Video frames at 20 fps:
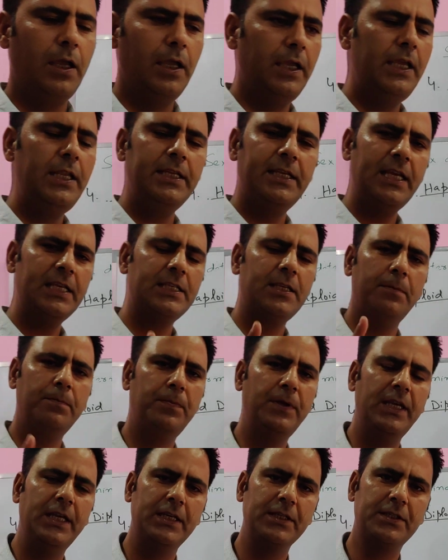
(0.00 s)
In case of
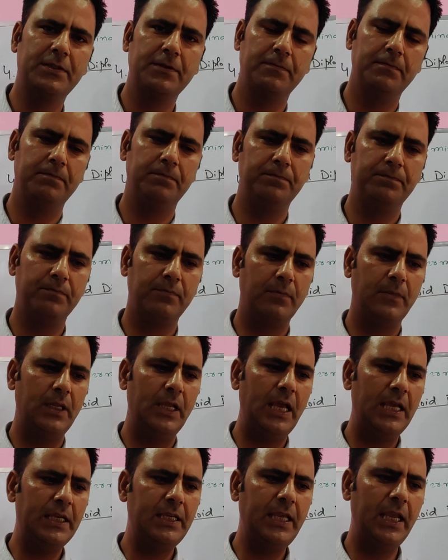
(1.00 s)
bees,
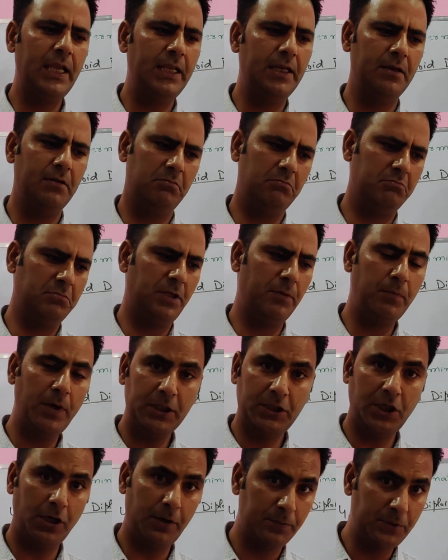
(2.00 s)
again, the
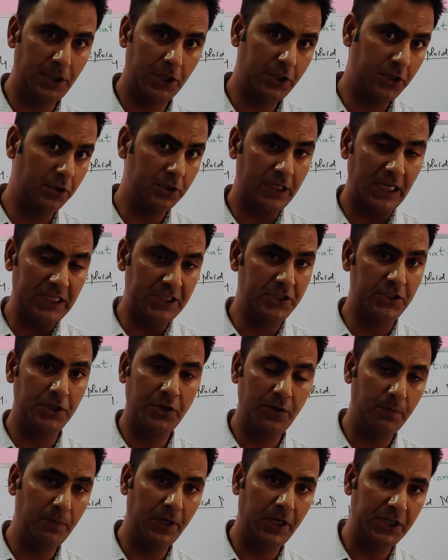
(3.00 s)
method of sex
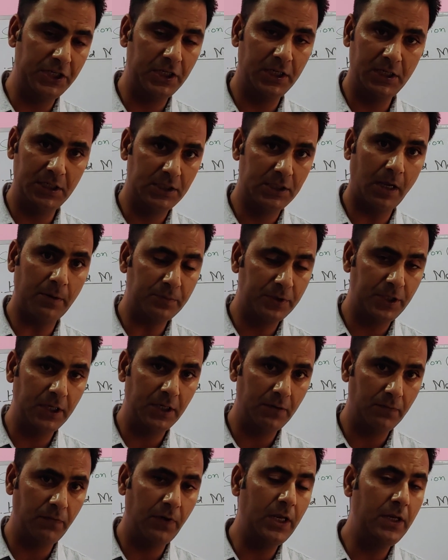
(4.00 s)
determination is
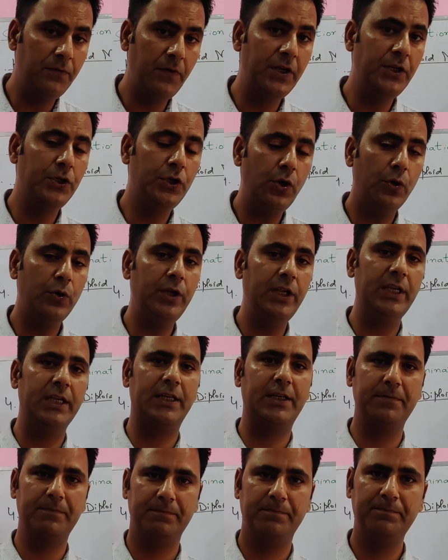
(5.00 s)
something very, very
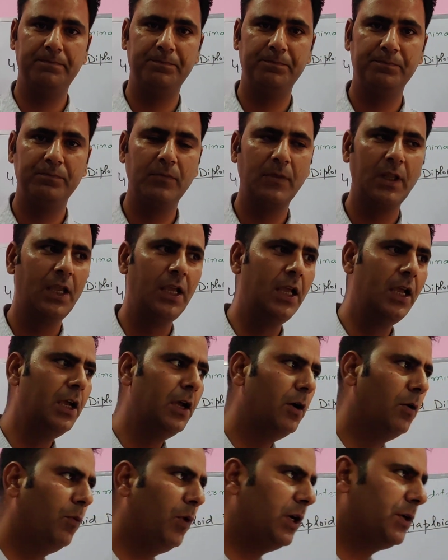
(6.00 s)
unique.
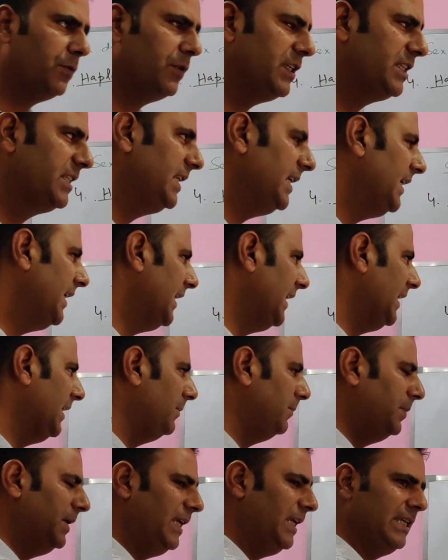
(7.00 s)
What we see
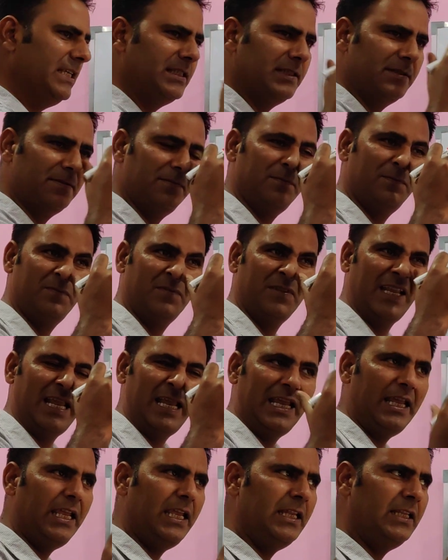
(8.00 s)
in bees,
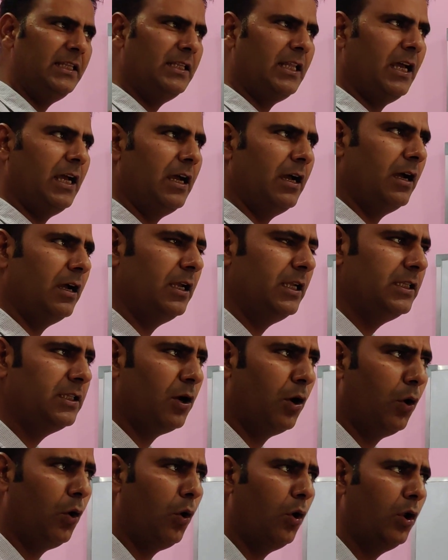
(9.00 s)
in
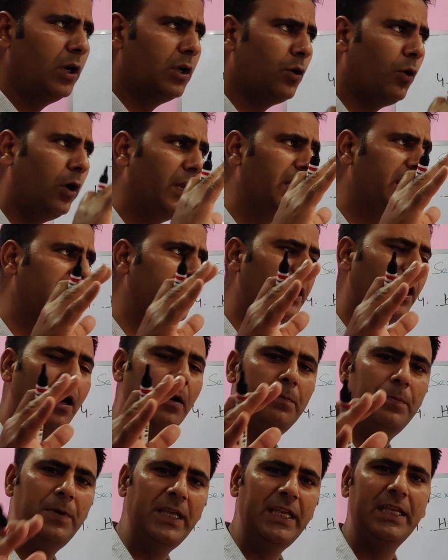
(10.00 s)
the whole colony
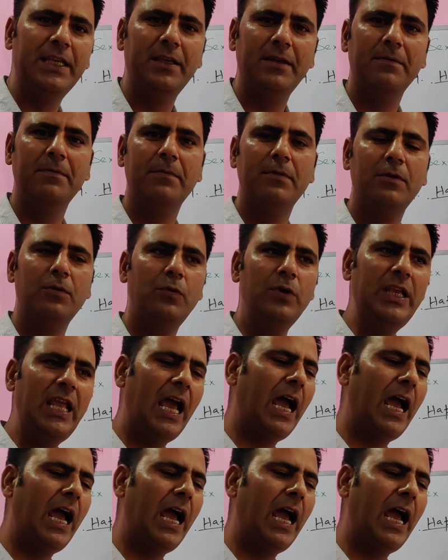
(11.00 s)
of bee, we